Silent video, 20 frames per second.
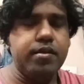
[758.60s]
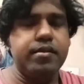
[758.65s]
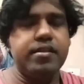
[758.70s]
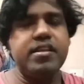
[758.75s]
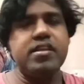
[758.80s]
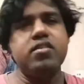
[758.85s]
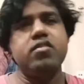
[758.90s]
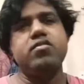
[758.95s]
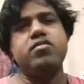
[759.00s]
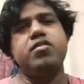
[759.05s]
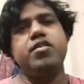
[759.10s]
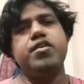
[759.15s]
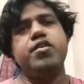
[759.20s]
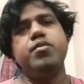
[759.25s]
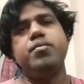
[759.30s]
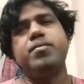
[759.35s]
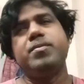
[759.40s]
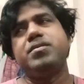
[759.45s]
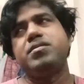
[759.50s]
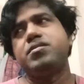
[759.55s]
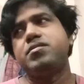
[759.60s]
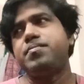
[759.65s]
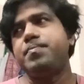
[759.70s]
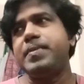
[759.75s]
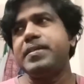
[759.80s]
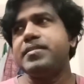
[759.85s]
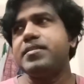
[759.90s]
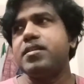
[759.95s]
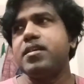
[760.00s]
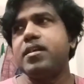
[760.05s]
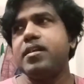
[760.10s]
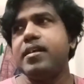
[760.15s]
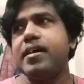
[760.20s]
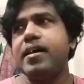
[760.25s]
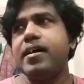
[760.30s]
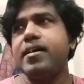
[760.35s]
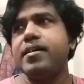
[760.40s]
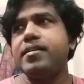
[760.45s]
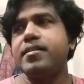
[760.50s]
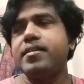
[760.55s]
they're not humans, basically.
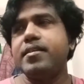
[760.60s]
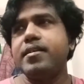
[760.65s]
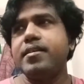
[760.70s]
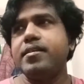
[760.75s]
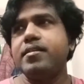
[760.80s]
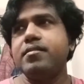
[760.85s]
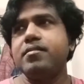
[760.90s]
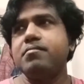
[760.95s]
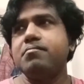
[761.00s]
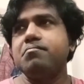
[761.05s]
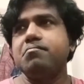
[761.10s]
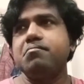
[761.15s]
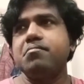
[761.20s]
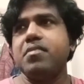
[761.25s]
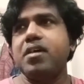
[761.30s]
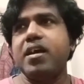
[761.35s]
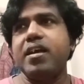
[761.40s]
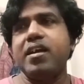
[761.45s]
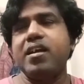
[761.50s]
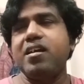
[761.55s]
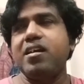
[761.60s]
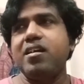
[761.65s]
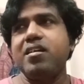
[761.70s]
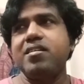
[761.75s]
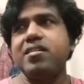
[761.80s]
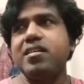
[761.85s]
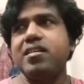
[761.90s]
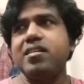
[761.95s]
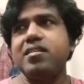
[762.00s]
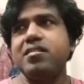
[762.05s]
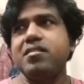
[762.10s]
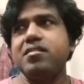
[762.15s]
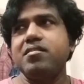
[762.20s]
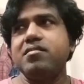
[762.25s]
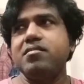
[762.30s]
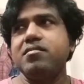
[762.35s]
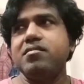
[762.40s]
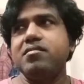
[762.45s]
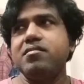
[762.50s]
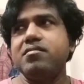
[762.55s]
I think, I can't
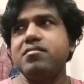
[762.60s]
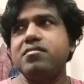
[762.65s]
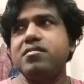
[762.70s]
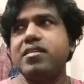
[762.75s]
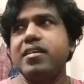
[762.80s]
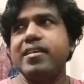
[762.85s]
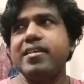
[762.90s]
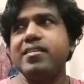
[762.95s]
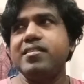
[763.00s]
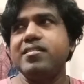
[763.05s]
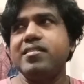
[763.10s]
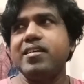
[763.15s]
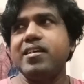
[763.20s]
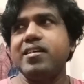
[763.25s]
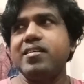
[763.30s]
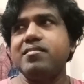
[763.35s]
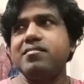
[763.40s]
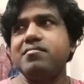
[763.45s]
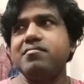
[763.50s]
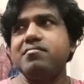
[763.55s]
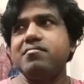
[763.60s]
think that